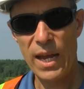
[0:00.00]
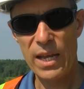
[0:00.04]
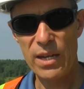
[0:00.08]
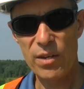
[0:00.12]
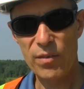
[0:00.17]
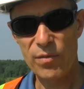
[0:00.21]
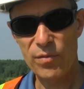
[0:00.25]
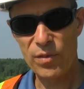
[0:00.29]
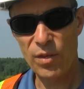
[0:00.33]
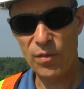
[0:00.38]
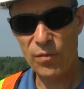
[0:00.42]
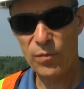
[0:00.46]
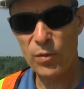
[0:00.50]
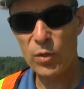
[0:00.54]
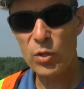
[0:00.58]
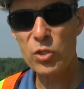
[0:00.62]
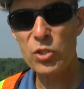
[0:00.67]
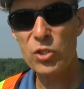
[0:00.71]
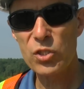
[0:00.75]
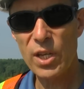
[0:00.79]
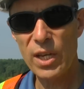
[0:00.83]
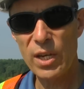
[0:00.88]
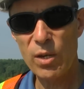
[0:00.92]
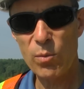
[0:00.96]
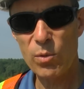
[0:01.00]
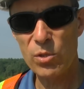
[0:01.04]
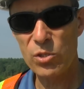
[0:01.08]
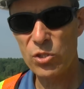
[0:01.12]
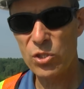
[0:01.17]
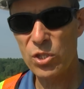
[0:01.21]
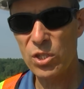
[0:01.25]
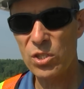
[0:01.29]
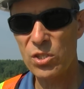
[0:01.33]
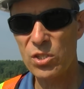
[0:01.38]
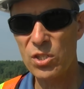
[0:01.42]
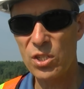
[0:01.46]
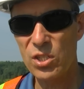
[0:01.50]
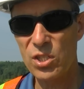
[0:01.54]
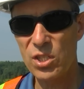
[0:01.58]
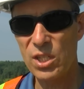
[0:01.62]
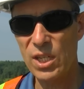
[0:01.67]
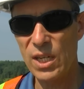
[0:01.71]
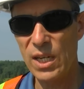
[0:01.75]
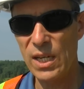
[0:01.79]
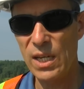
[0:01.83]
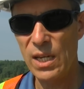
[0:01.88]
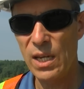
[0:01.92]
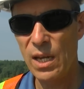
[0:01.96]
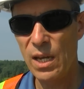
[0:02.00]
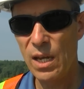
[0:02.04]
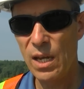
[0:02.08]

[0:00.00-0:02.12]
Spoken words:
And the first thing was just to see,